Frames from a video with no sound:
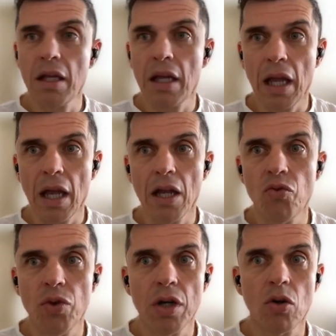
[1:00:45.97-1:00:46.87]
can't
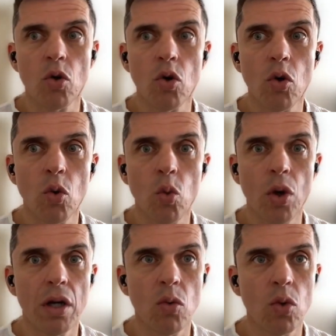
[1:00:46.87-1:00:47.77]
recall
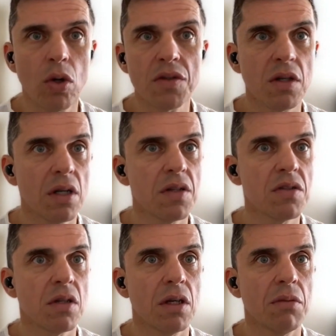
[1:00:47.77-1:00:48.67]
when was the last
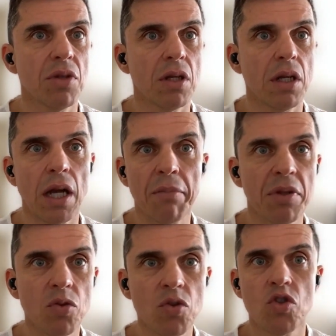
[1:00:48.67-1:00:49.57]
time that I
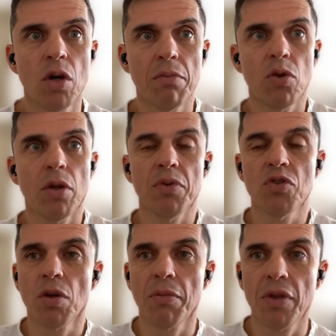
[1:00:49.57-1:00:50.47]
happened to stumble upon
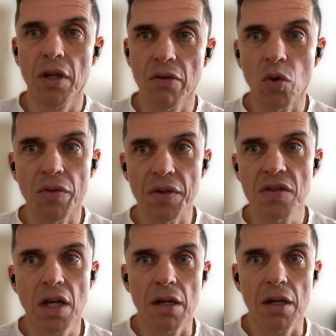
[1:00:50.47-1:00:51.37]
something involving Sam.